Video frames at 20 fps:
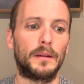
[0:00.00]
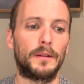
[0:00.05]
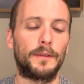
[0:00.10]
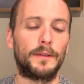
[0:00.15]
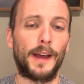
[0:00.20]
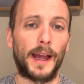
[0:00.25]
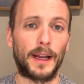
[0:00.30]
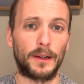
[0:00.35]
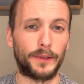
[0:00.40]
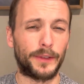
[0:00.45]

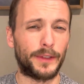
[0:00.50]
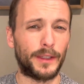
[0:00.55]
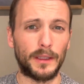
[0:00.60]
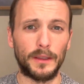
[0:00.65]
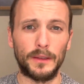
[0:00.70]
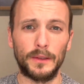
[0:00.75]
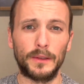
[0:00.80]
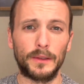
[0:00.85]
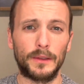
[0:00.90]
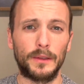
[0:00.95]

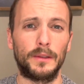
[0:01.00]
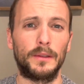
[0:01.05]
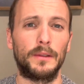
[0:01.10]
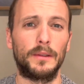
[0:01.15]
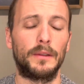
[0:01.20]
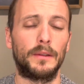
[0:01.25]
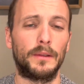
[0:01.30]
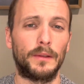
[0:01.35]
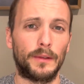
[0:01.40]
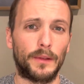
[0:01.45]
faculties
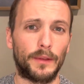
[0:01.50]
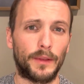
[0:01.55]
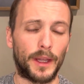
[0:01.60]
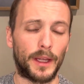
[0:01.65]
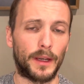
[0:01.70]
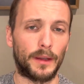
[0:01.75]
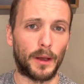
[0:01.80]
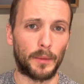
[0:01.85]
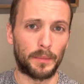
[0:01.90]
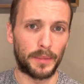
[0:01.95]

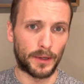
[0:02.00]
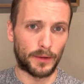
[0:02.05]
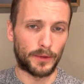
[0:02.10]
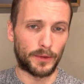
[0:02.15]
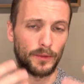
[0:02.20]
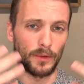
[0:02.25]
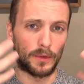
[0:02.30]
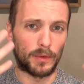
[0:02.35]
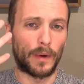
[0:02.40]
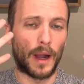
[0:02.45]
that appear
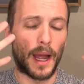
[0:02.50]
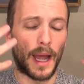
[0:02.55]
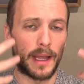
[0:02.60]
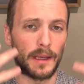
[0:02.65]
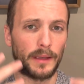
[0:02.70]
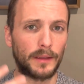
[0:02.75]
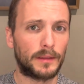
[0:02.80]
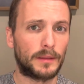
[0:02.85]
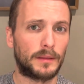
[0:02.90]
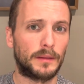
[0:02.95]
to
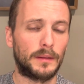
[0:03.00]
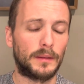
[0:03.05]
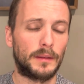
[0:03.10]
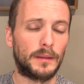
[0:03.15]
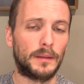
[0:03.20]
arise